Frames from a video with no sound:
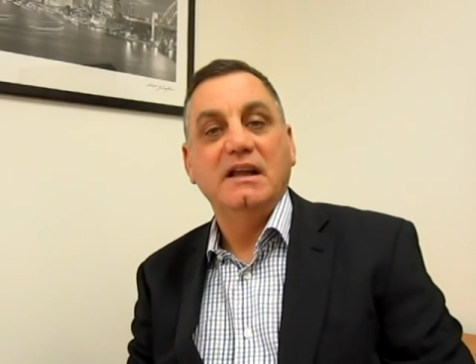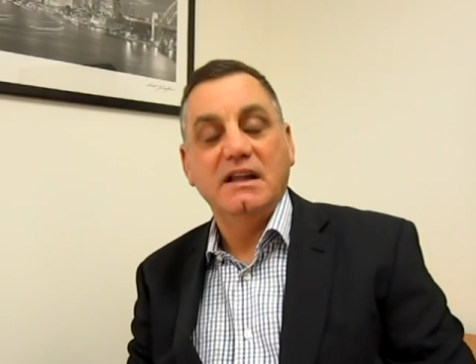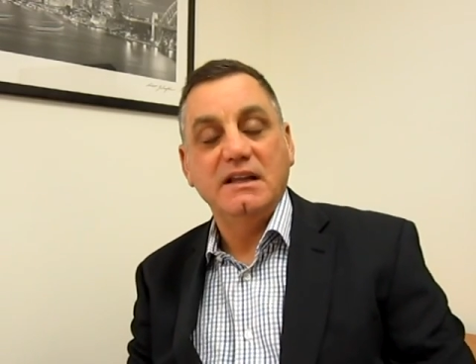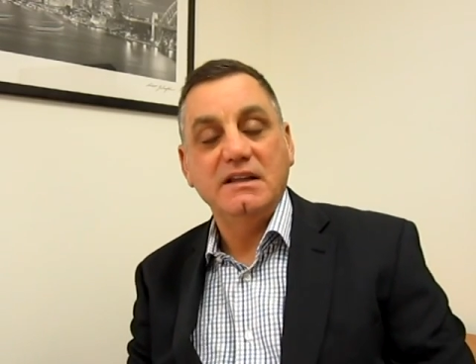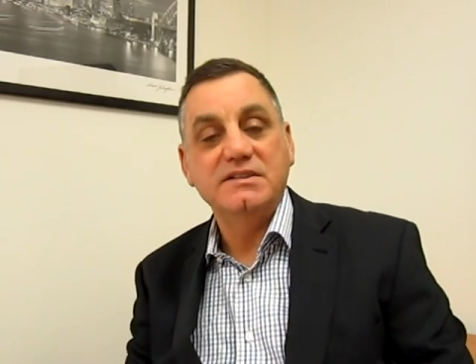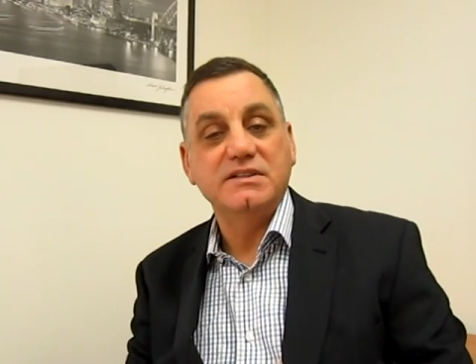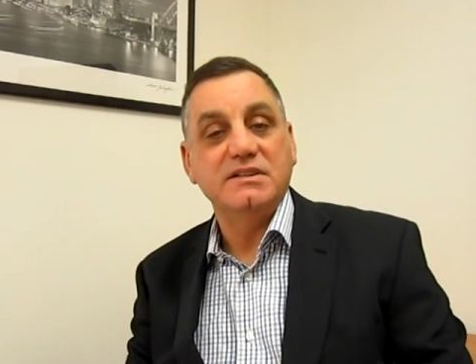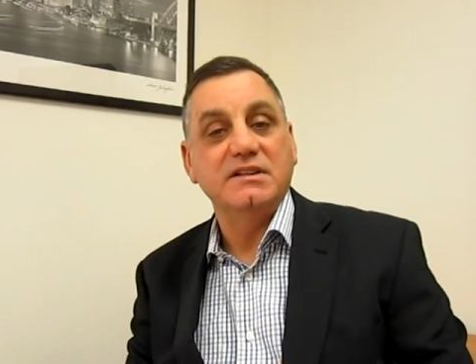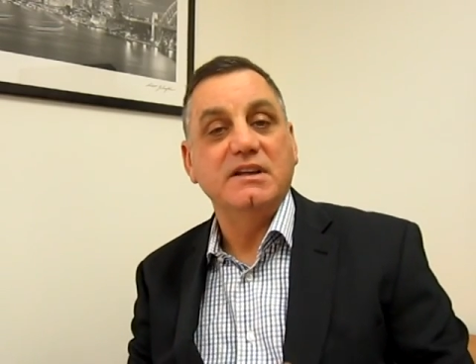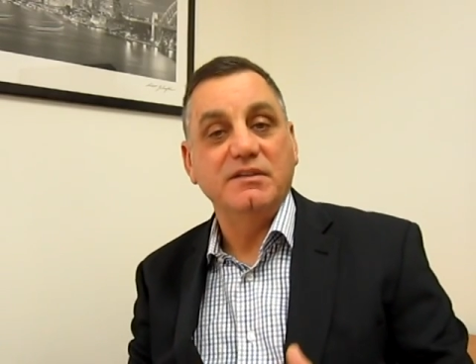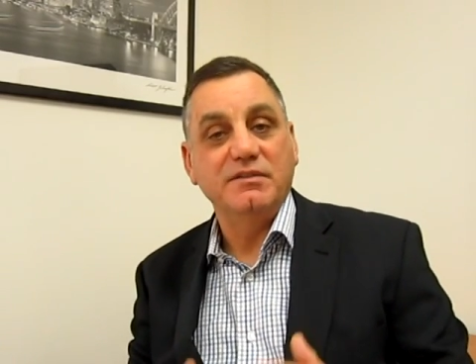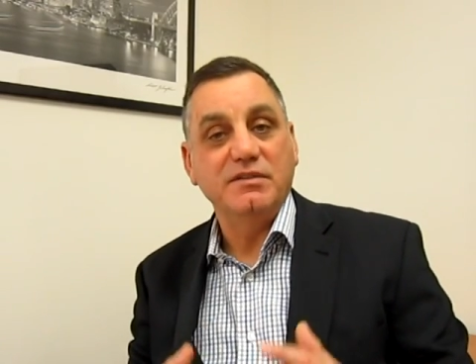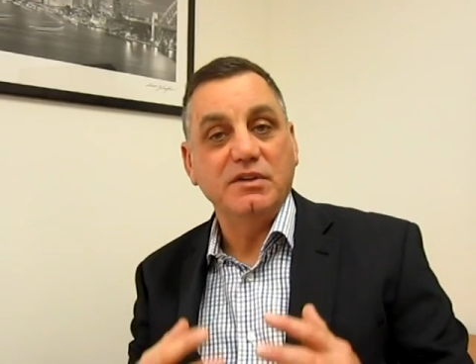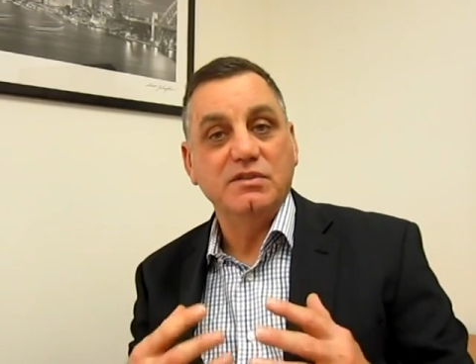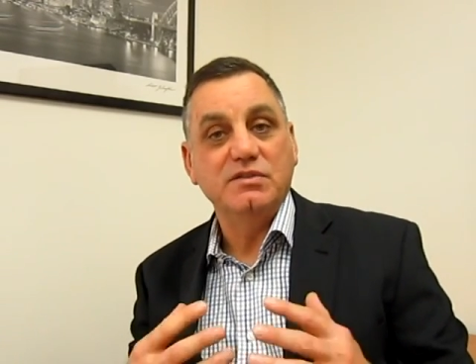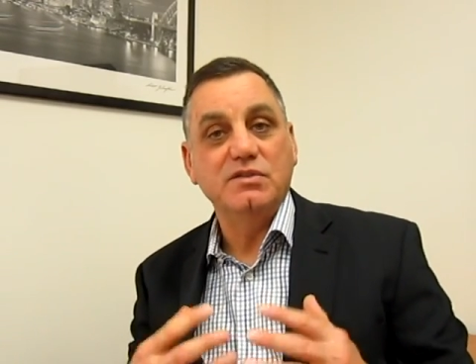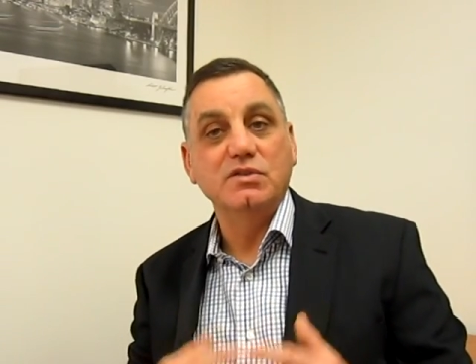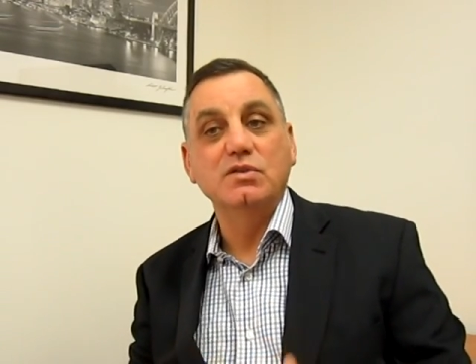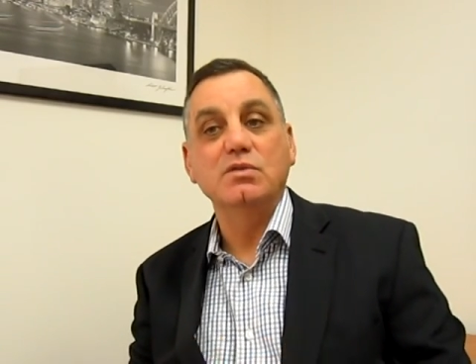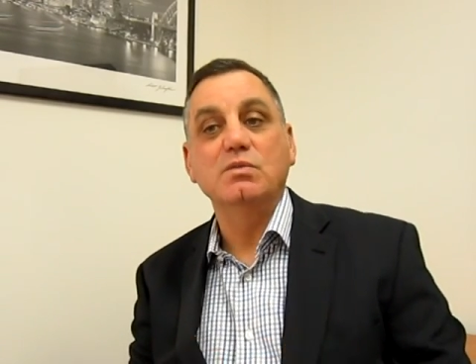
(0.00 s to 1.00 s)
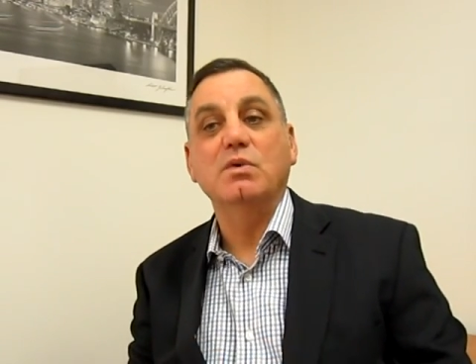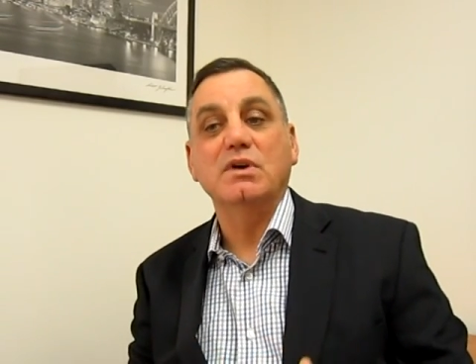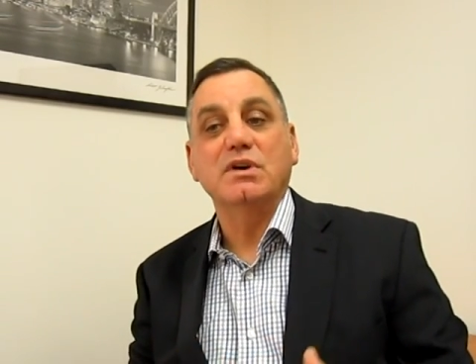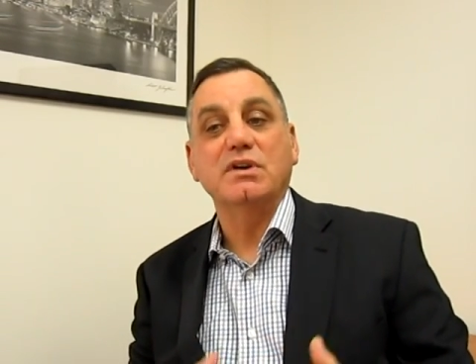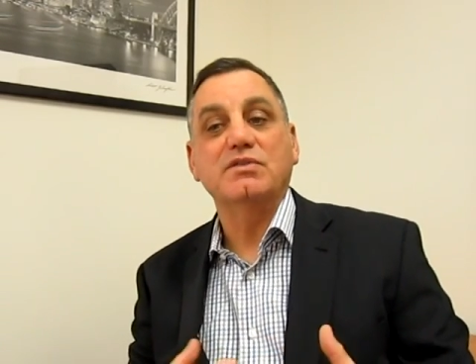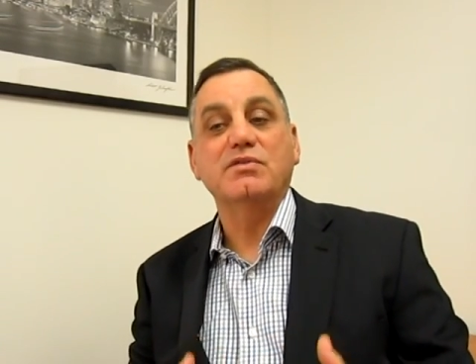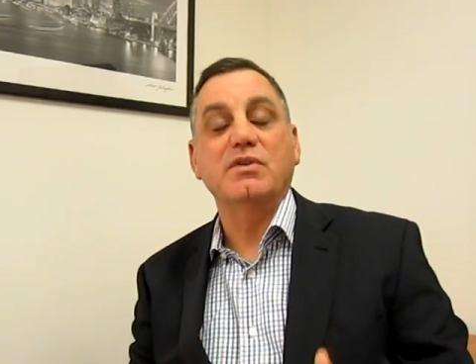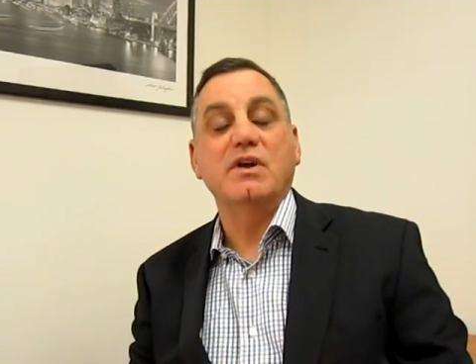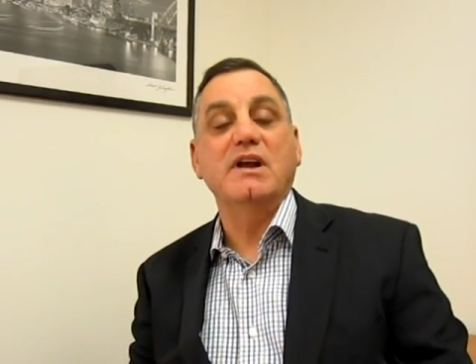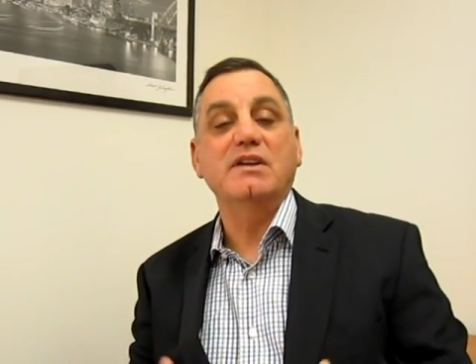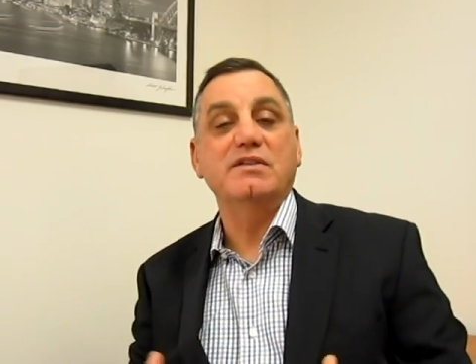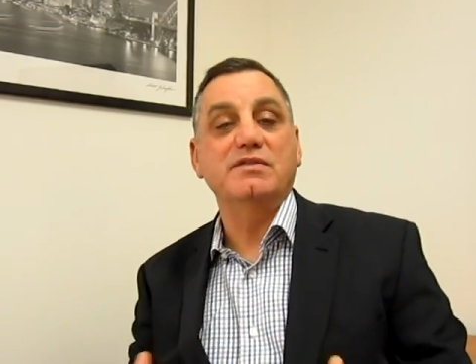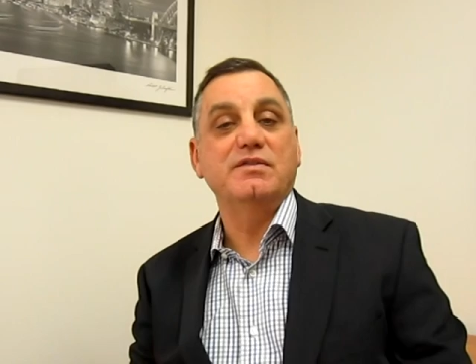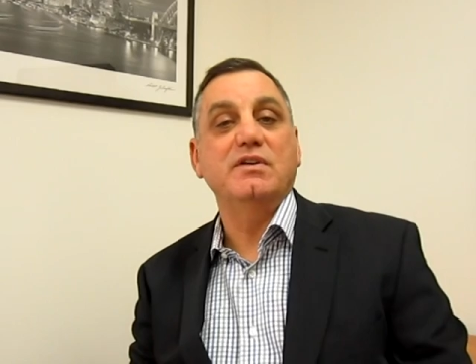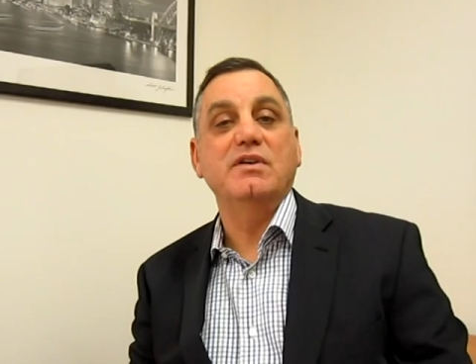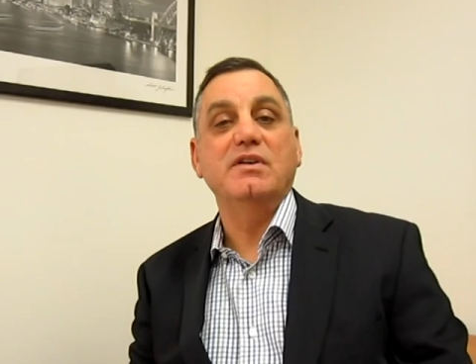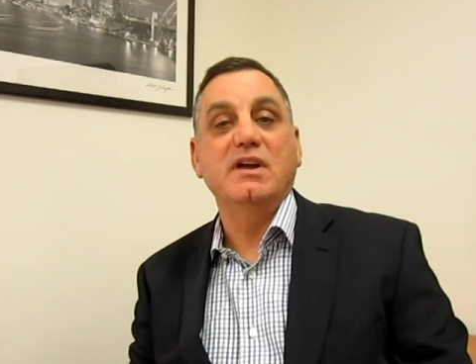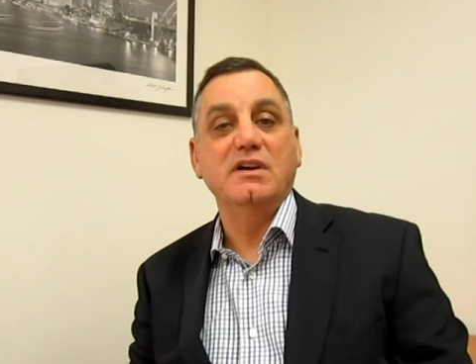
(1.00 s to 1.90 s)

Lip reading: listen, if you do want to transfer